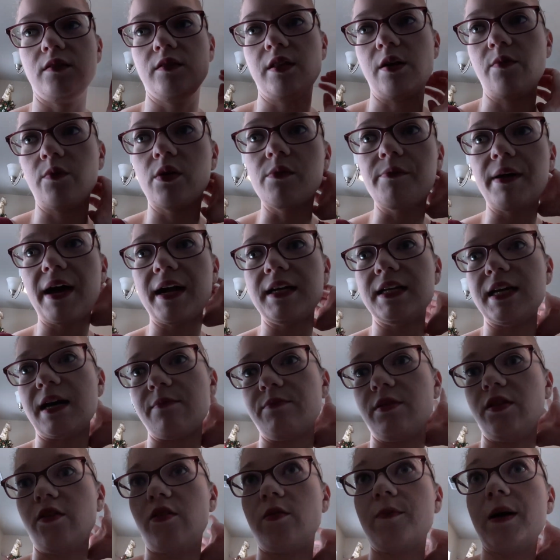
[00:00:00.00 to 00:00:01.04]
They weren't bad yet,
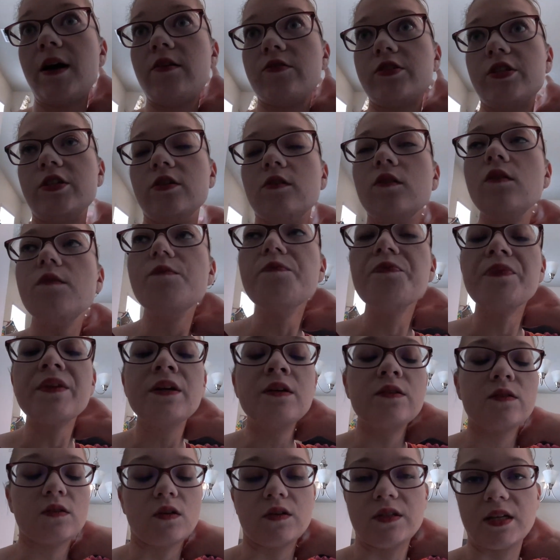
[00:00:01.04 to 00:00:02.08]
but they were about to.
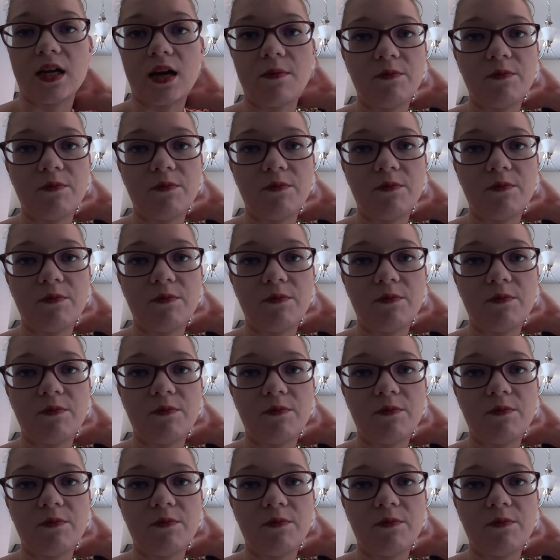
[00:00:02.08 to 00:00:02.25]
So I was like,